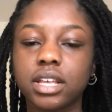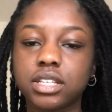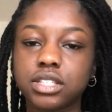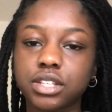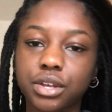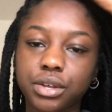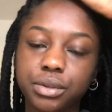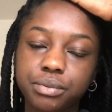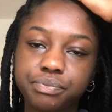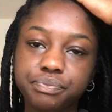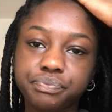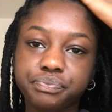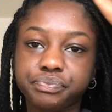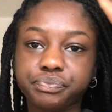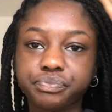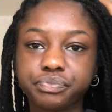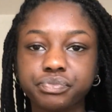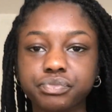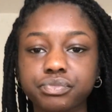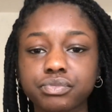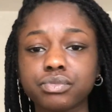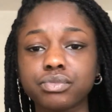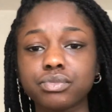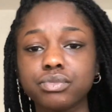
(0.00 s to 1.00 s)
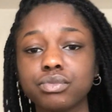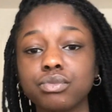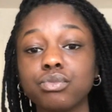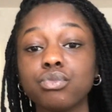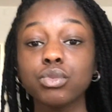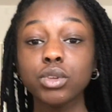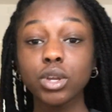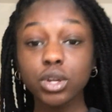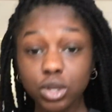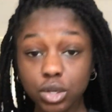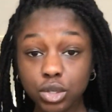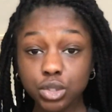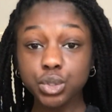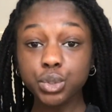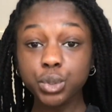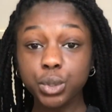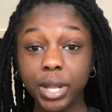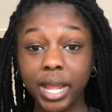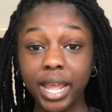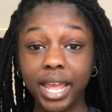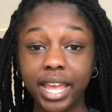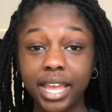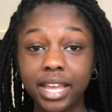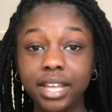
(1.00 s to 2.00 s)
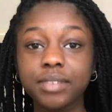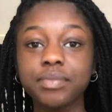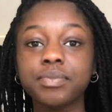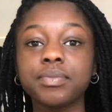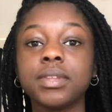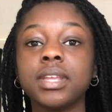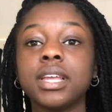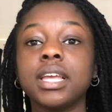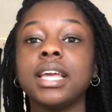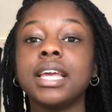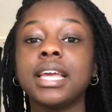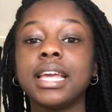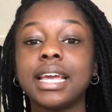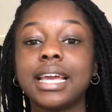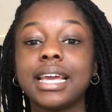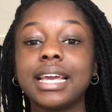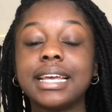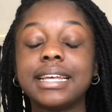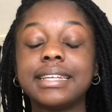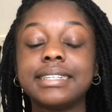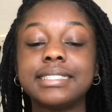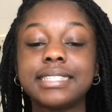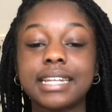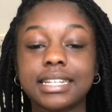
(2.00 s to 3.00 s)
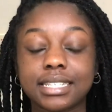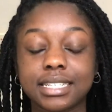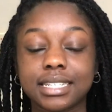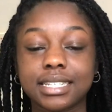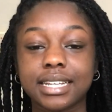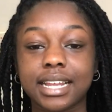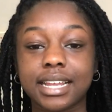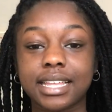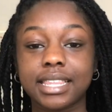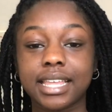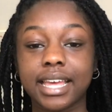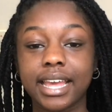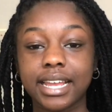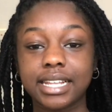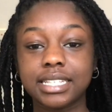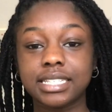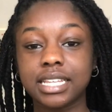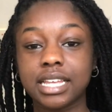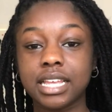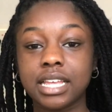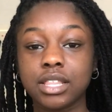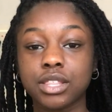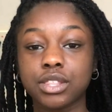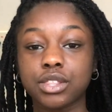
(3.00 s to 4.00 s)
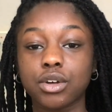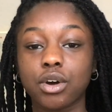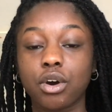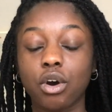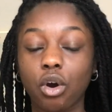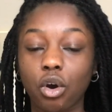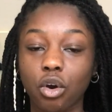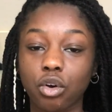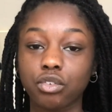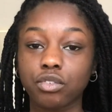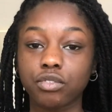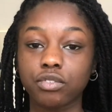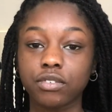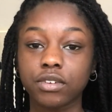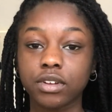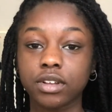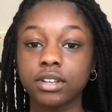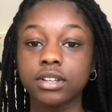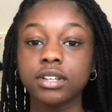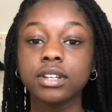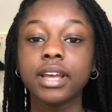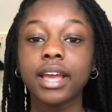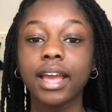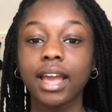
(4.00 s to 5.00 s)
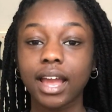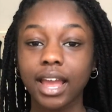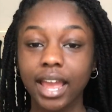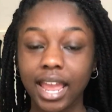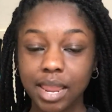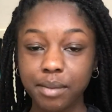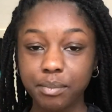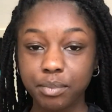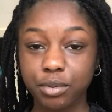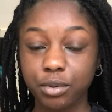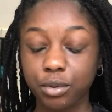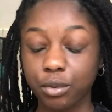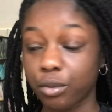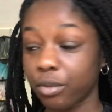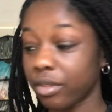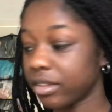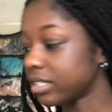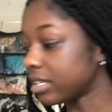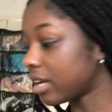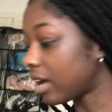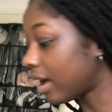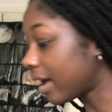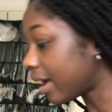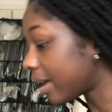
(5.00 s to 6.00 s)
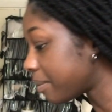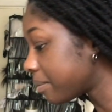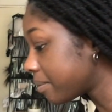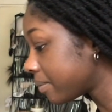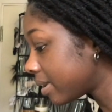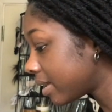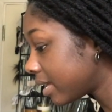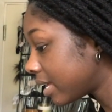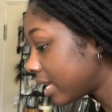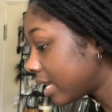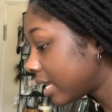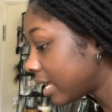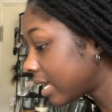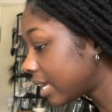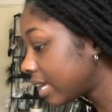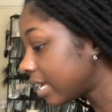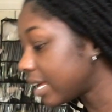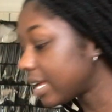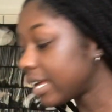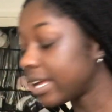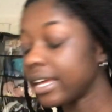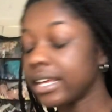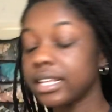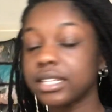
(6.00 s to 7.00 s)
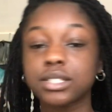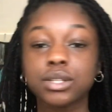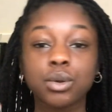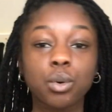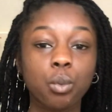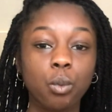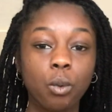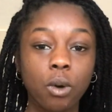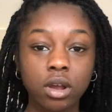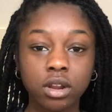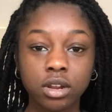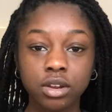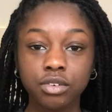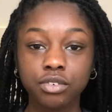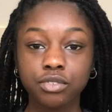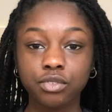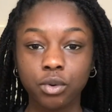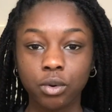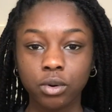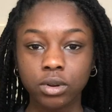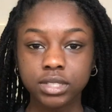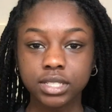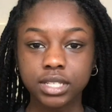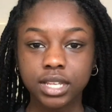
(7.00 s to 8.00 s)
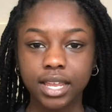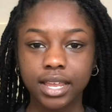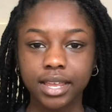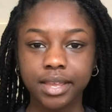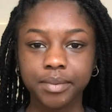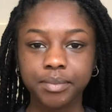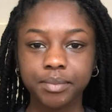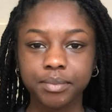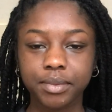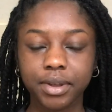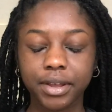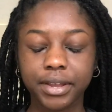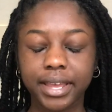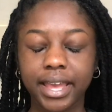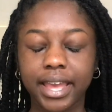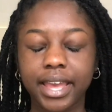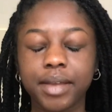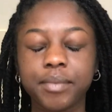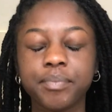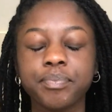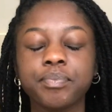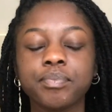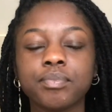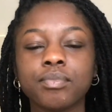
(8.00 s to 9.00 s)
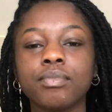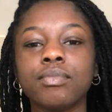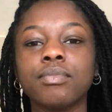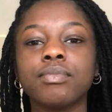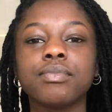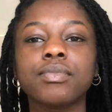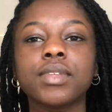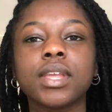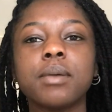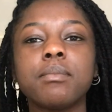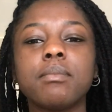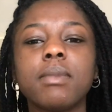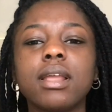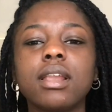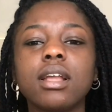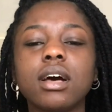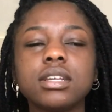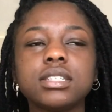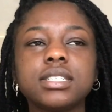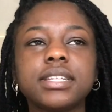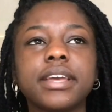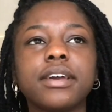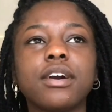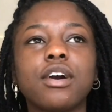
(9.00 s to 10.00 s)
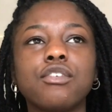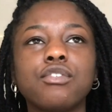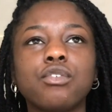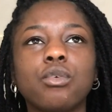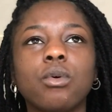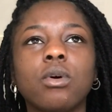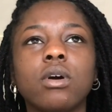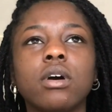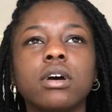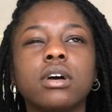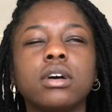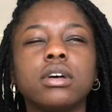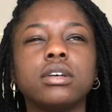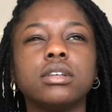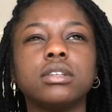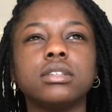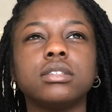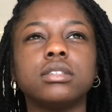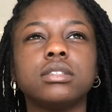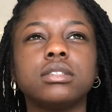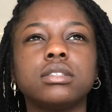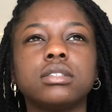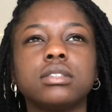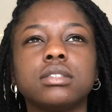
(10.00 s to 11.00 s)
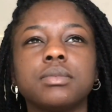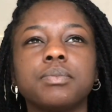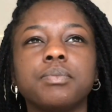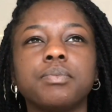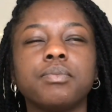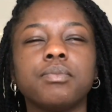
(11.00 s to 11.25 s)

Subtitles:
so today is Saturday the 18th of April. The time is 1:40. Okay, my last day off was,